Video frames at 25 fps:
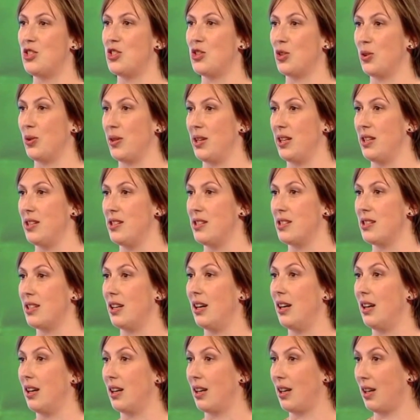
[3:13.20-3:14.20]
joined
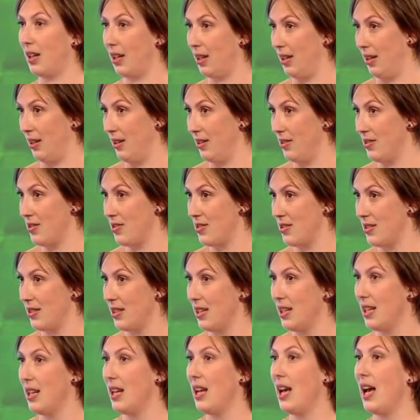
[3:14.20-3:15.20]
our class,
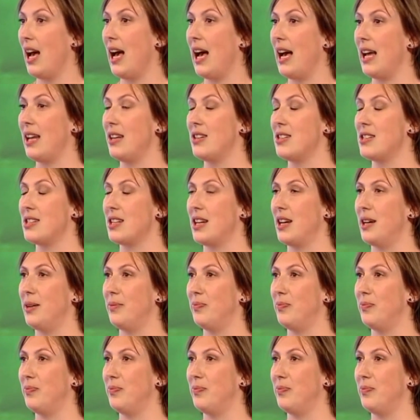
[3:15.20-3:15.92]
and